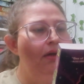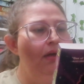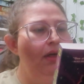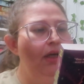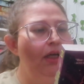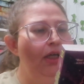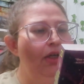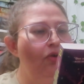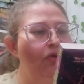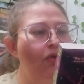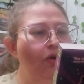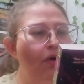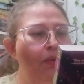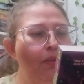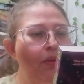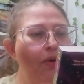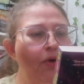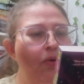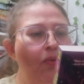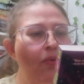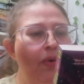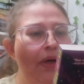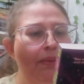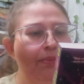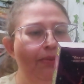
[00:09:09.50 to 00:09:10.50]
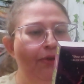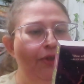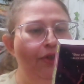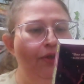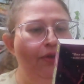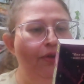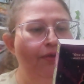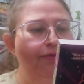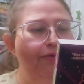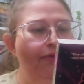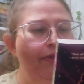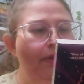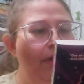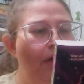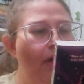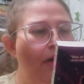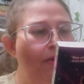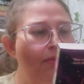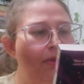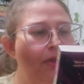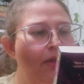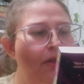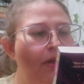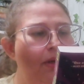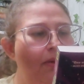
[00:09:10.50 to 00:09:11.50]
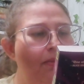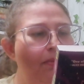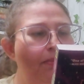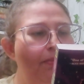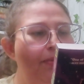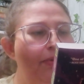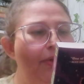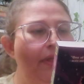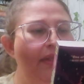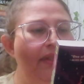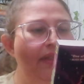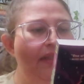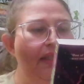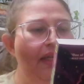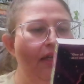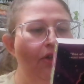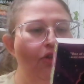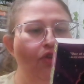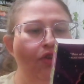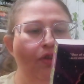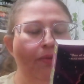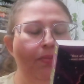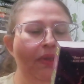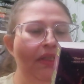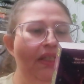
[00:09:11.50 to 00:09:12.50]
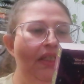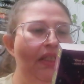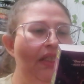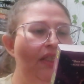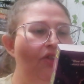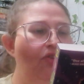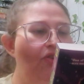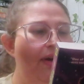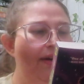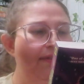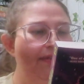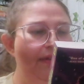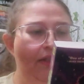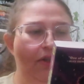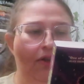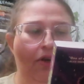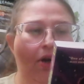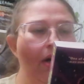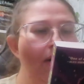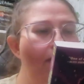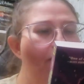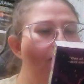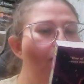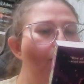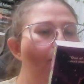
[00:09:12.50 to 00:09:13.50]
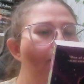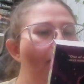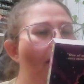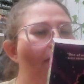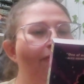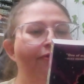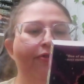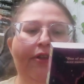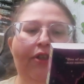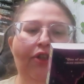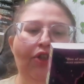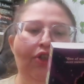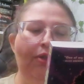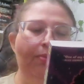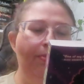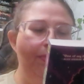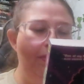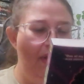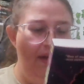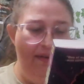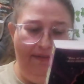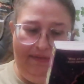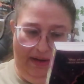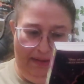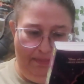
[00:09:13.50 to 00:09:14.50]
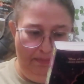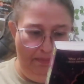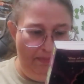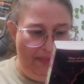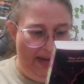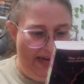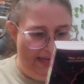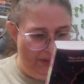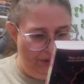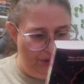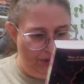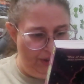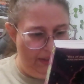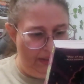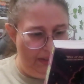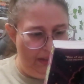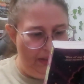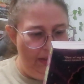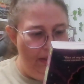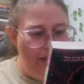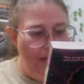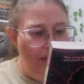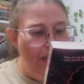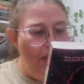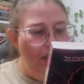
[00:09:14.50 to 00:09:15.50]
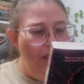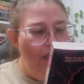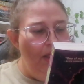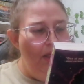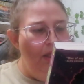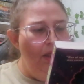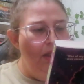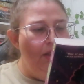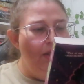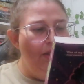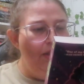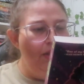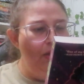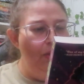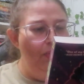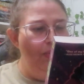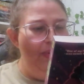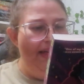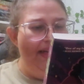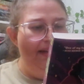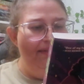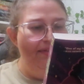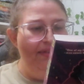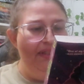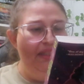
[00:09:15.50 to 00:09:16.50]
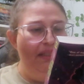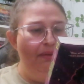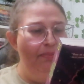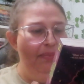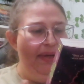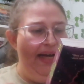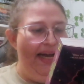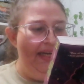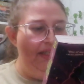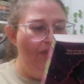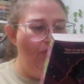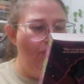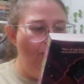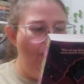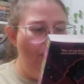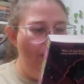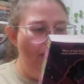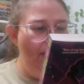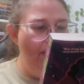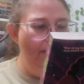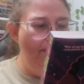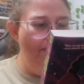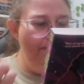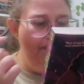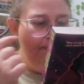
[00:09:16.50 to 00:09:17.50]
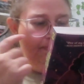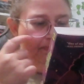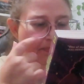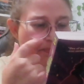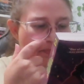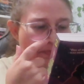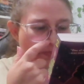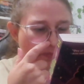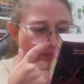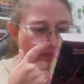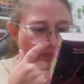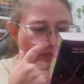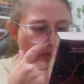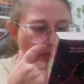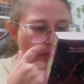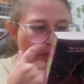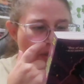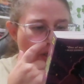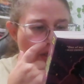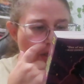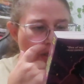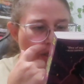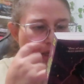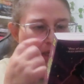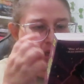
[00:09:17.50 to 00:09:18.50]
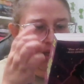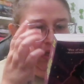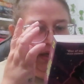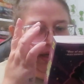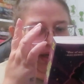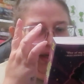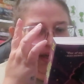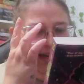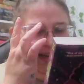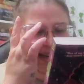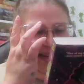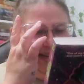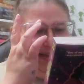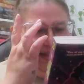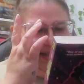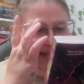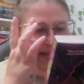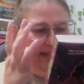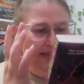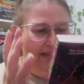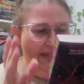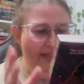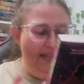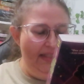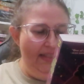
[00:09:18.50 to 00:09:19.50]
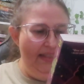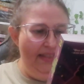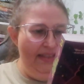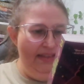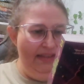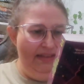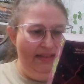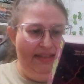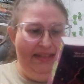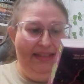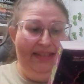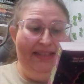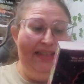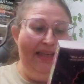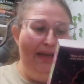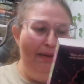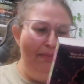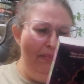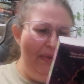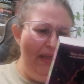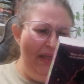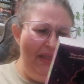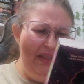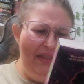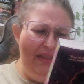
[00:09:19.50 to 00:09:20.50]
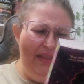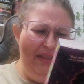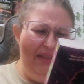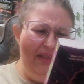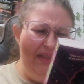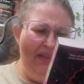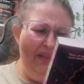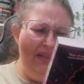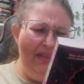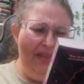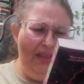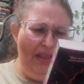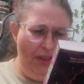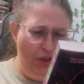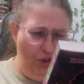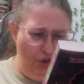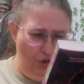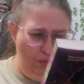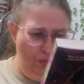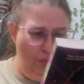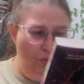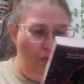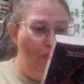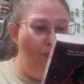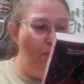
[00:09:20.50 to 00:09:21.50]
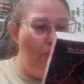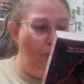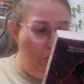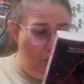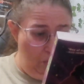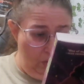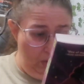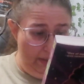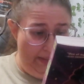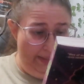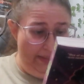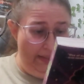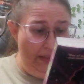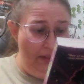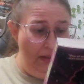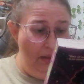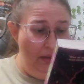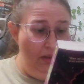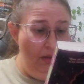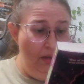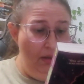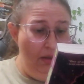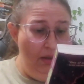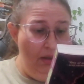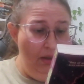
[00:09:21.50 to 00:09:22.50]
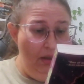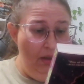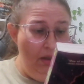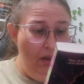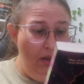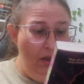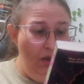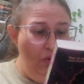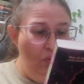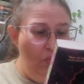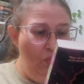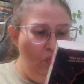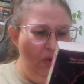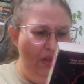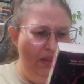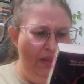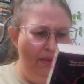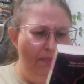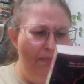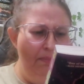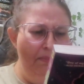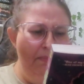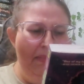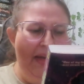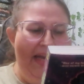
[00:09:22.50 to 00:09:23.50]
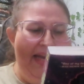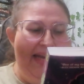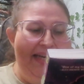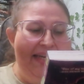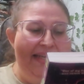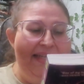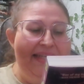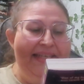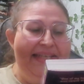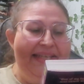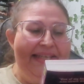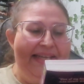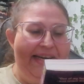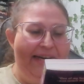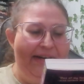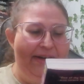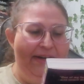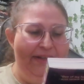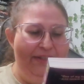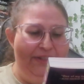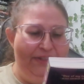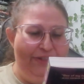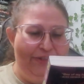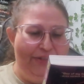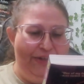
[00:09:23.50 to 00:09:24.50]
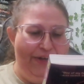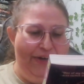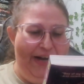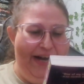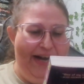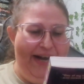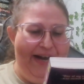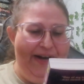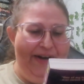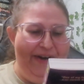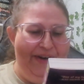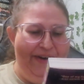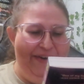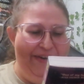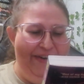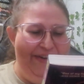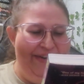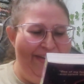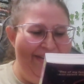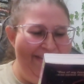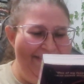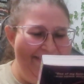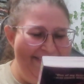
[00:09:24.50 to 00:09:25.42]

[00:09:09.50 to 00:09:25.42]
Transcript: a global webtoon phenomenon plus LGBT graphic novel about friendship, love, and magic. So we have Sebastian, and he is a demisexual boy with main character hair